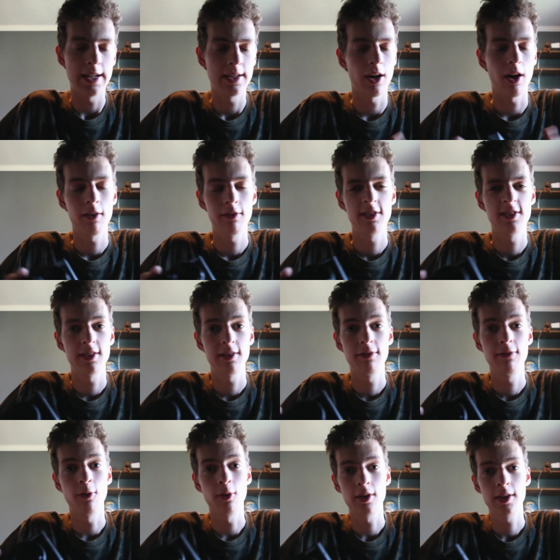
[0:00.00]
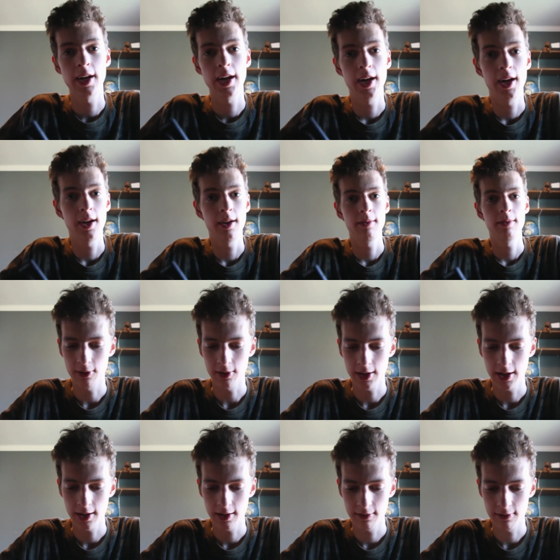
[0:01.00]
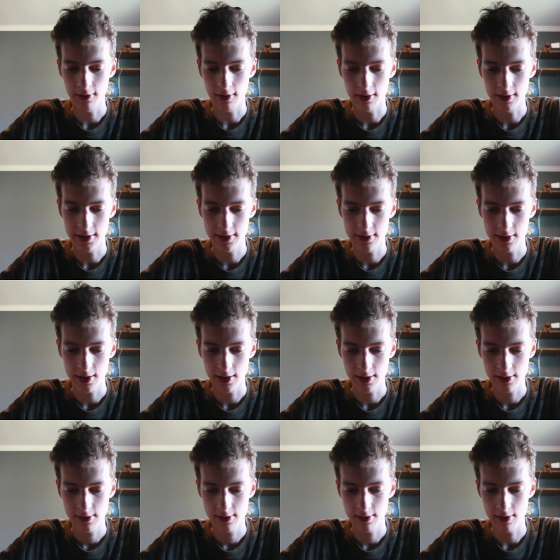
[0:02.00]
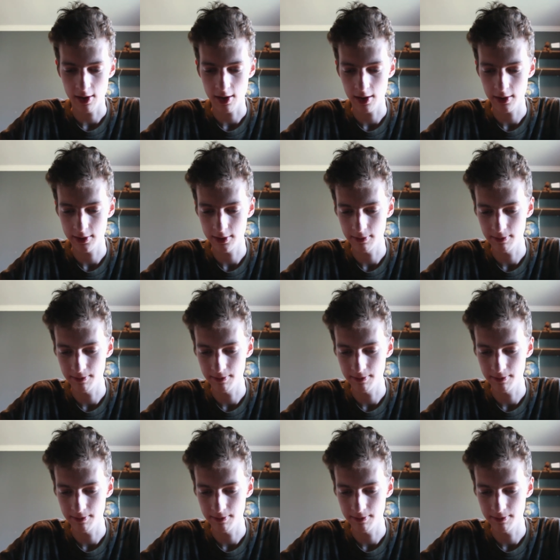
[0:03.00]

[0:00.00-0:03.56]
now obviously 4K for on this thing is awesome.